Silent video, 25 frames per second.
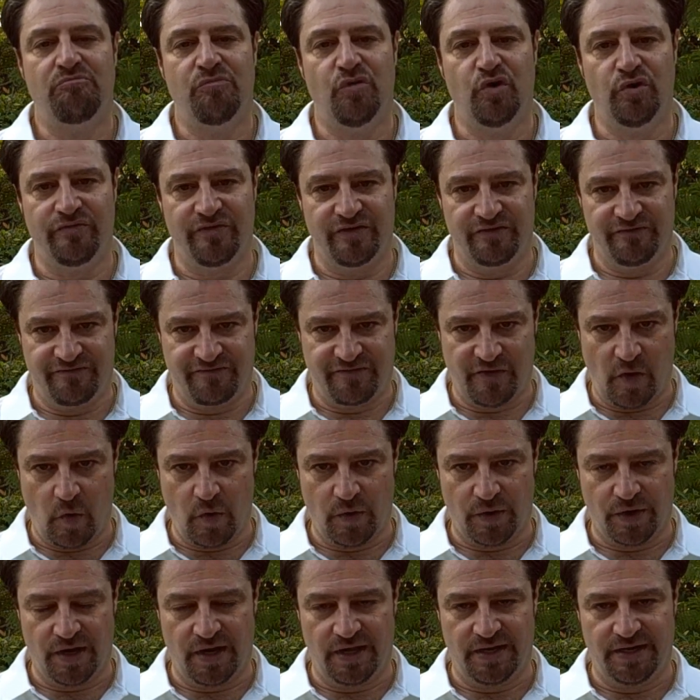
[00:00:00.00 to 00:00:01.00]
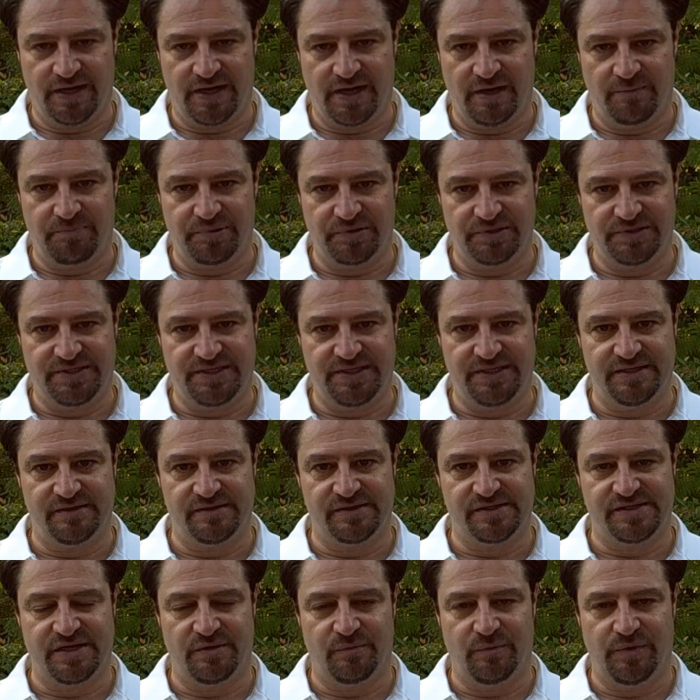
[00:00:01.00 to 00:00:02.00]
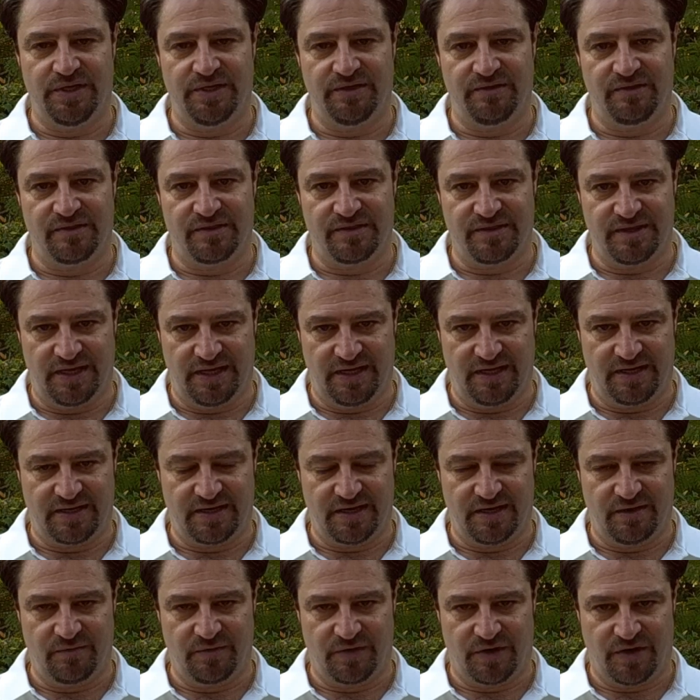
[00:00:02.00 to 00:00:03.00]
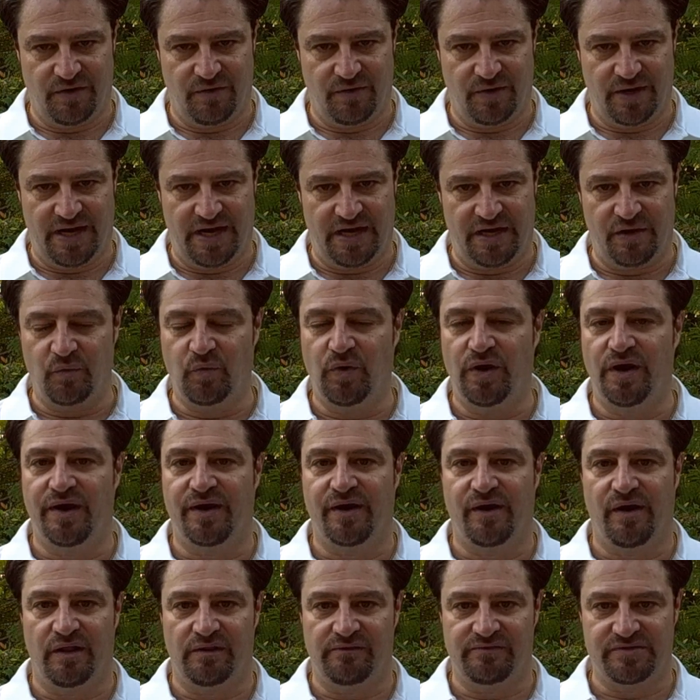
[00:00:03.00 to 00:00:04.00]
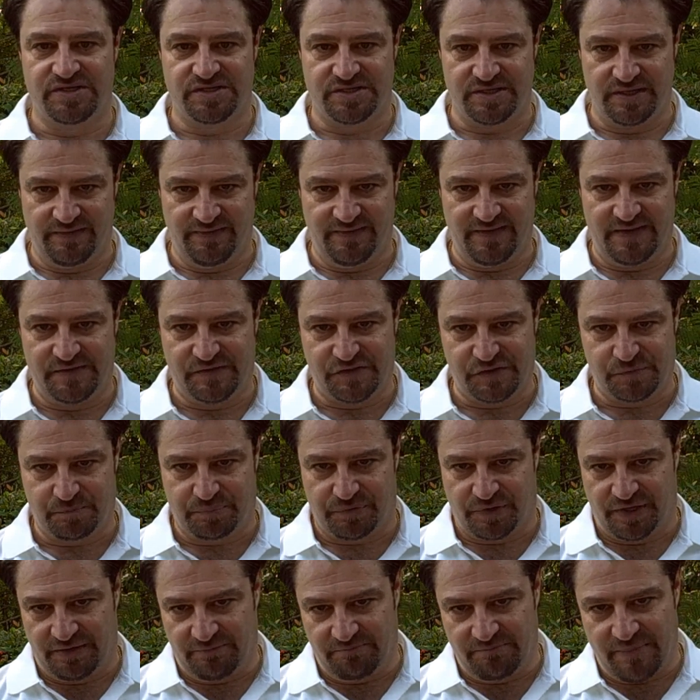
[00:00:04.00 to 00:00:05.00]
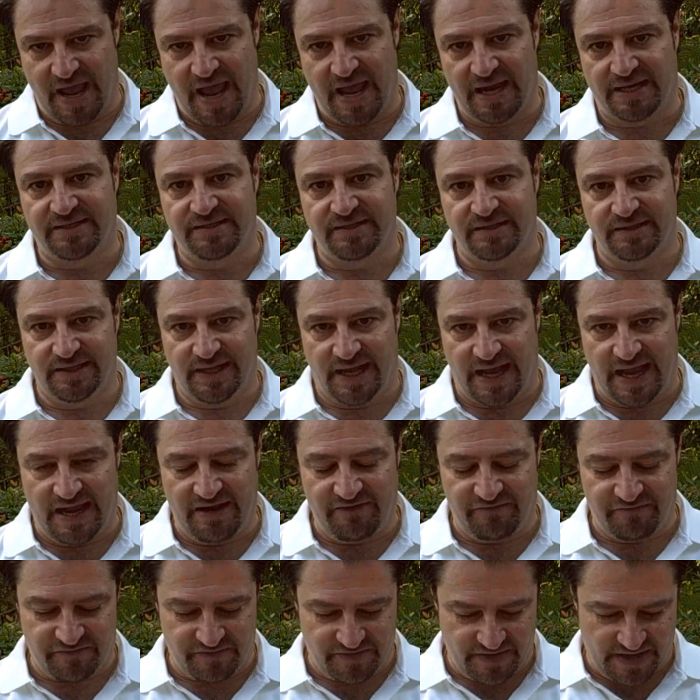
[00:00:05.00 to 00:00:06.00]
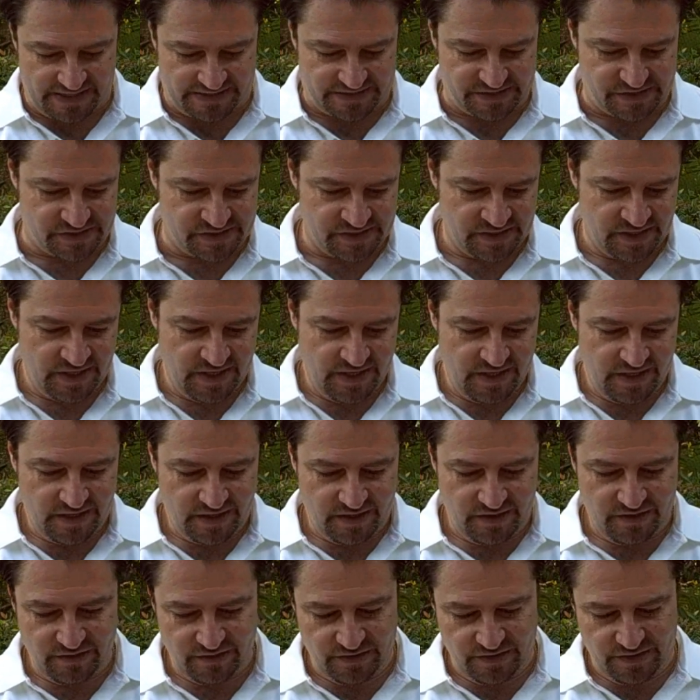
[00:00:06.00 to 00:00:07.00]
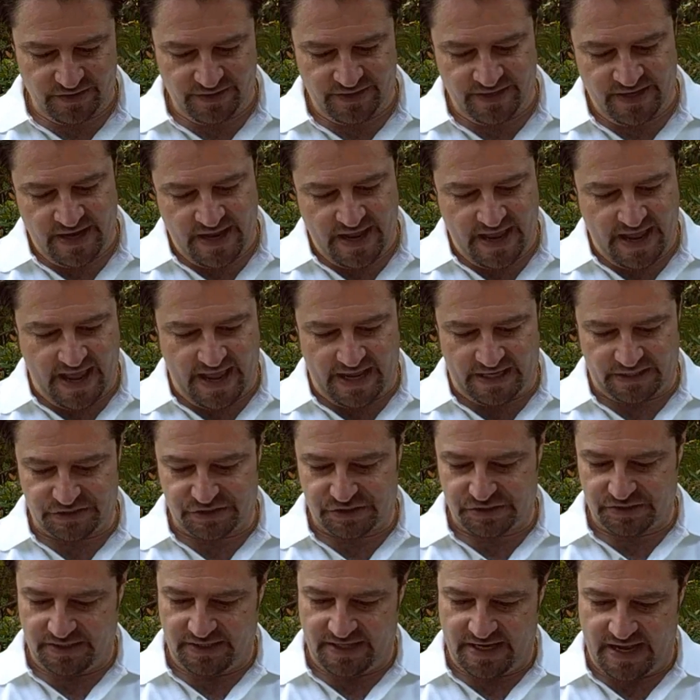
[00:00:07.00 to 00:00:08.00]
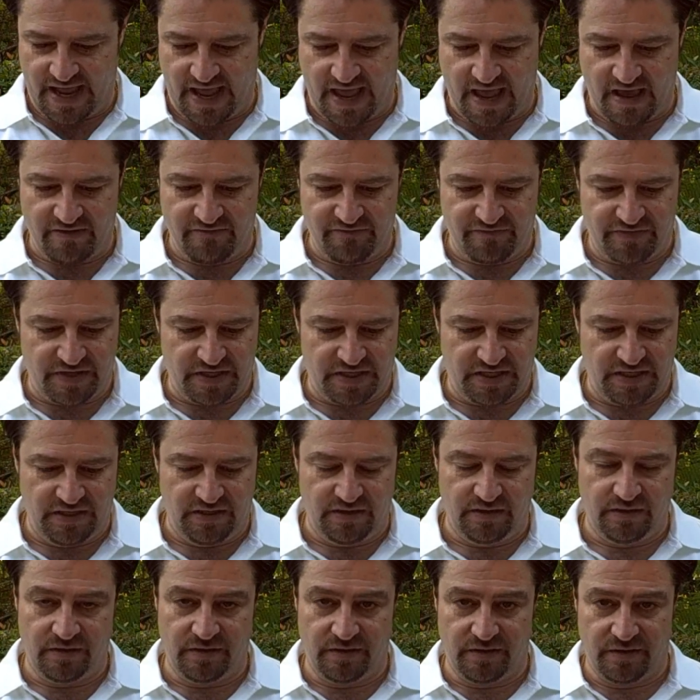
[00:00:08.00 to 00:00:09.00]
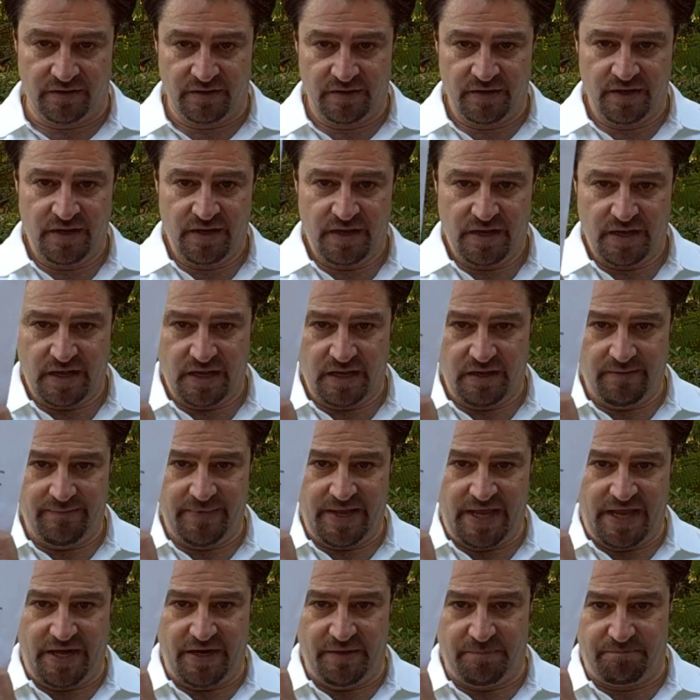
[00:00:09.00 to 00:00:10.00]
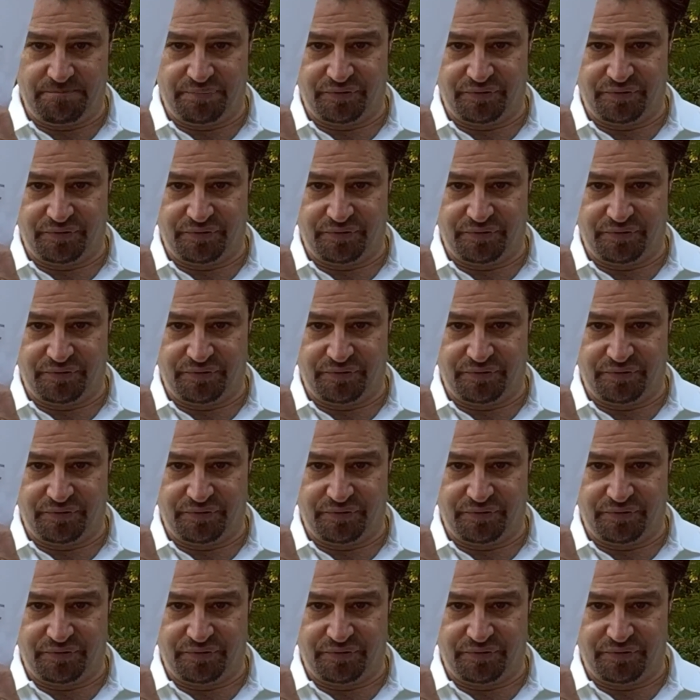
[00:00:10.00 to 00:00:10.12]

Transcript: moving forward on a couple of deals that we didn't think uh, were going anywhere. All of a sudden, they spring back to life. That's good. Actually, have here um, an